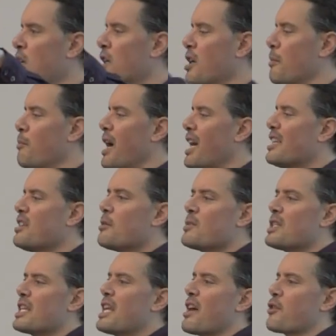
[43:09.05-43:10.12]
Combine them
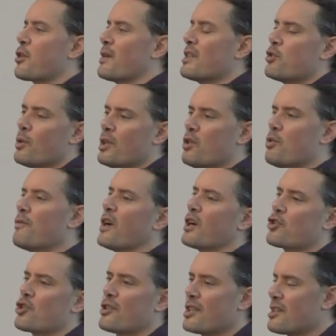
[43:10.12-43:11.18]
together into a new
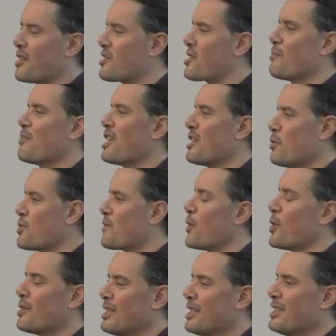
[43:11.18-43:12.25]
function that does something
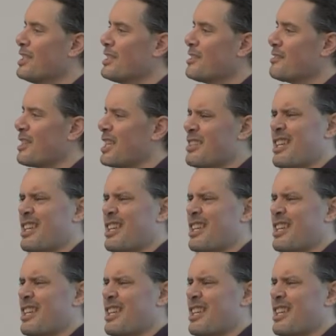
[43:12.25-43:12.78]
useful, right?